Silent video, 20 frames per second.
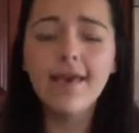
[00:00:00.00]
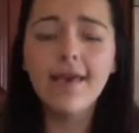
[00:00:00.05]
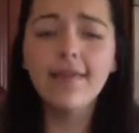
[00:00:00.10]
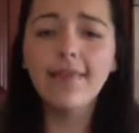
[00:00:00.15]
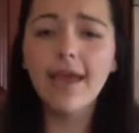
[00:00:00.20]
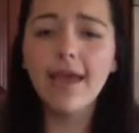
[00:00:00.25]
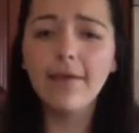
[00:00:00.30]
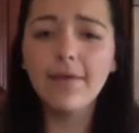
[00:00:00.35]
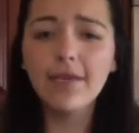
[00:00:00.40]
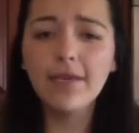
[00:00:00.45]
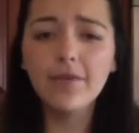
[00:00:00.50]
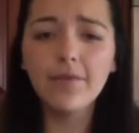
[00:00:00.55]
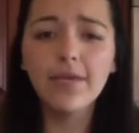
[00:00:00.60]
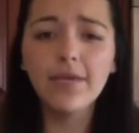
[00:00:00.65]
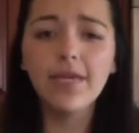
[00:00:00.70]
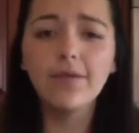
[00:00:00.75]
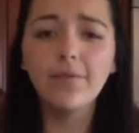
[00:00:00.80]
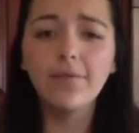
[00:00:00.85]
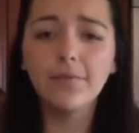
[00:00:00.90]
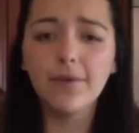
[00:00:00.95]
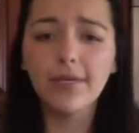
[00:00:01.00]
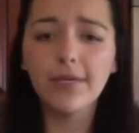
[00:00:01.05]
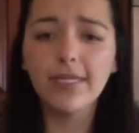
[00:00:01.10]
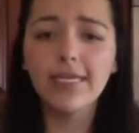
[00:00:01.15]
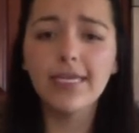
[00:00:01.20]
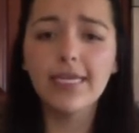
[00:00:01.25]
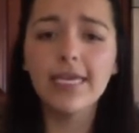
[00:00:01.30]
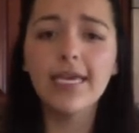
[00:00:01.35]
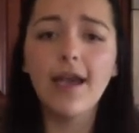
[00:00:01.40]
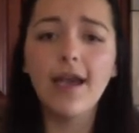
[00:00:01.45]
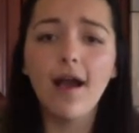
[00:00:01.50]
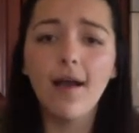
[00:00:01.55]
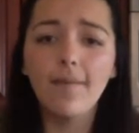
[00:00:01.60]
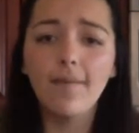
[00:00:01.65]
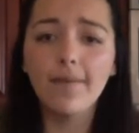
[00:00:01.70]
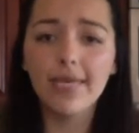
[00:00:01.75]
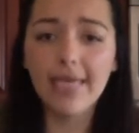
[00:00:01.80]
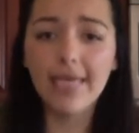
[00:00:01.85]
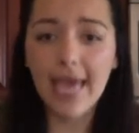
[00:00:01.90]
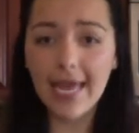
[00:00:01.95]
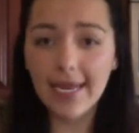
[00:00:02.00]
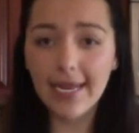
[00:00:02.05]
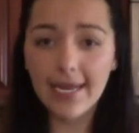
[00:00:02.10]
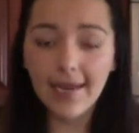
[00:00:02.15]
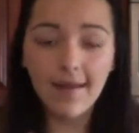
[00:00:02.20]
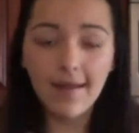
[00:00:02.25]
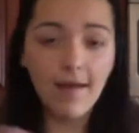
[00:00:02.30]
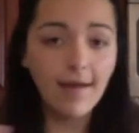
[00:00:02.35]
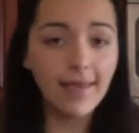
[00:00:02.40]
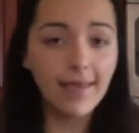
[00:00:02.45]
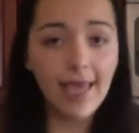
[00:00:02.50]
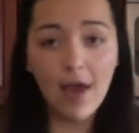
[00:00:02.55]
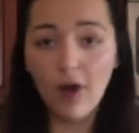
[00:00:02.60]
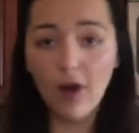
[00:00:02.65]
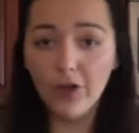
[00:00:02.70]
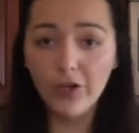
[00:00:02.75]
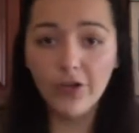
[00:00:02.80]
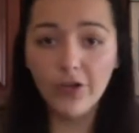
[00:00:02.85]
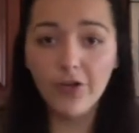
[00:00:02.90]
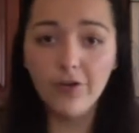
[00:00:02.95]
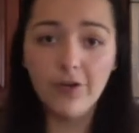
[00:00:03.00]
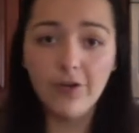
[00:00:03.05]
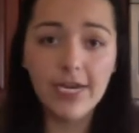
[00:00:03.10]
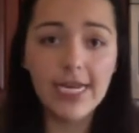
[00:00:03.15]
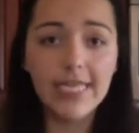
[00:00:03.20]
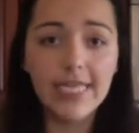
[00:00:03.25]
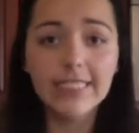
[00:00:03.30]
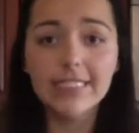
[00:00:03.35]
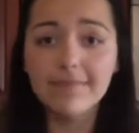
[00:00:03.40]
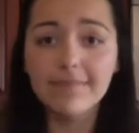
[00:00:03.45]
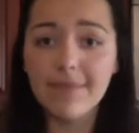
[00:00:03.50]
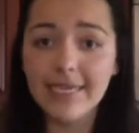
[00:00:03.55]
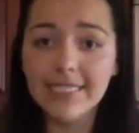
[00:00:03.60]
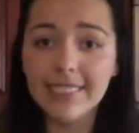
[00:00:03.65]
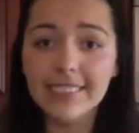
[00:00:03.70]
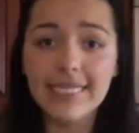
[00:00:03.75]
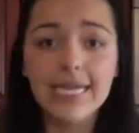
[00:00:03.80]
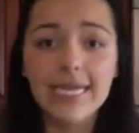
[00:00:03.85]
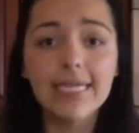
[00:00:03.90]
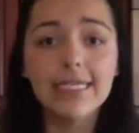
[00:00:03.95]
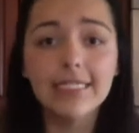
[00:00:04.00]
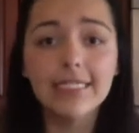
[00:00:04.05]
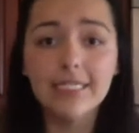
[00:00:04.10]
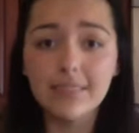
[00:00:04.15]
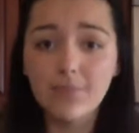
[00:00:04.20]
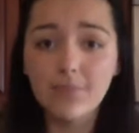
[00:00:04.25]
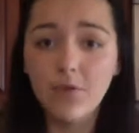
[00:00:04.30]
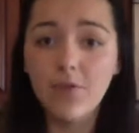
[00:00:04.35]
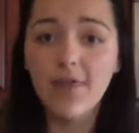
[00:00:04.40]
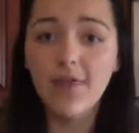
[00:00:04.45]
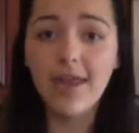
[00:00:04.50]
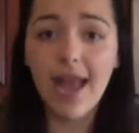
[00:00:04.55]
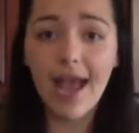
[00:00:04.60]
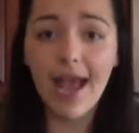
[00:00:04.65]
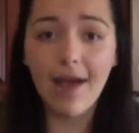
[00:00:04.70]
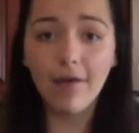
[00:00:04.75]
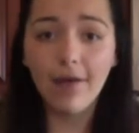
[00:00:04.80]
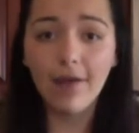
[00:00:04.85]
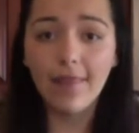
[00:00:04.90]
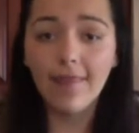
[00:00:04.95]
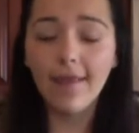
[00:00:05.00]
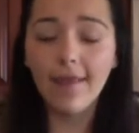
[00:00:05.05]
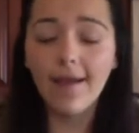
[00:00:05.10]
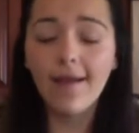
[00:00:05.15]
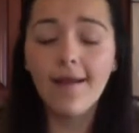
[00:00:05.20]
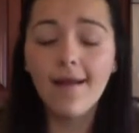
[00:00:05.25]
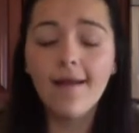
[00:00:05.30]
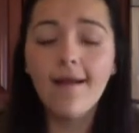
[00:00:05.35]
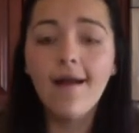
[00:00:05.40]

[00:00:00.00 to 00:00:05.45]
That way you can really get all your ingredients mixed in and smooth it out in there.